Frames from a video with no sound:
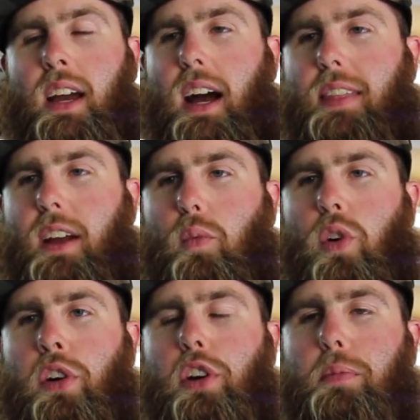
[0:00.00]
I think
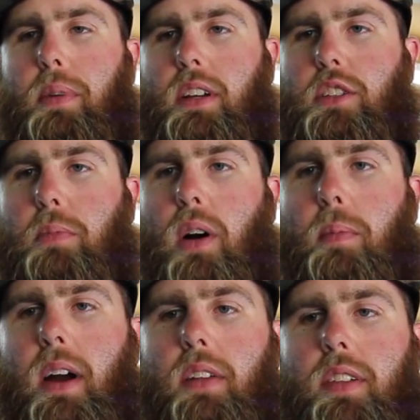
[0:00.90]
one good big
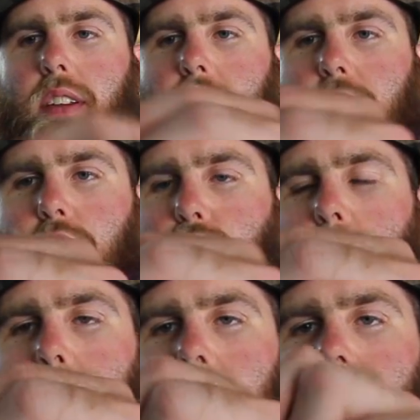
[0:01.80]
smallmouth that takes a
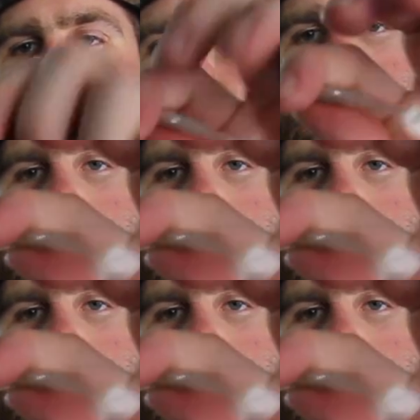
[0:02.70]
swipe at this thing